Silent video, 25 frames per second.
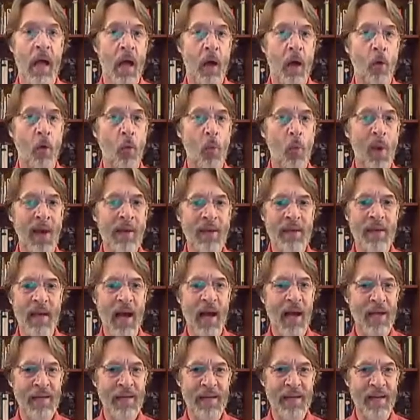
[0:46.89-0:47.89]
One
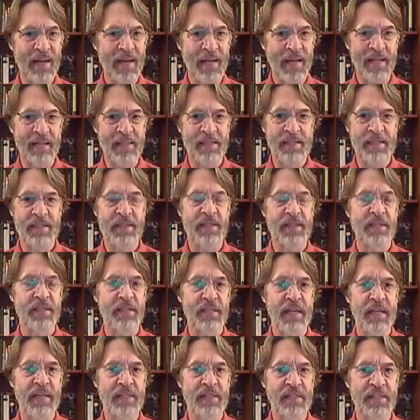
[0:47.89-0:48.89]
ugly
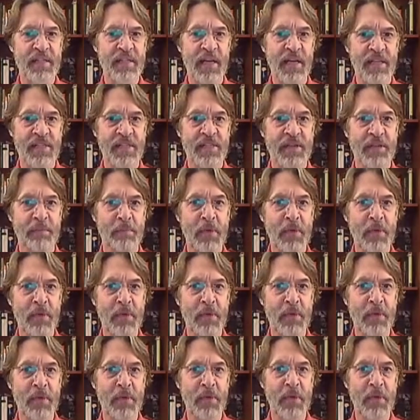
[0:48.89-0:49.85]
incident has just emerged.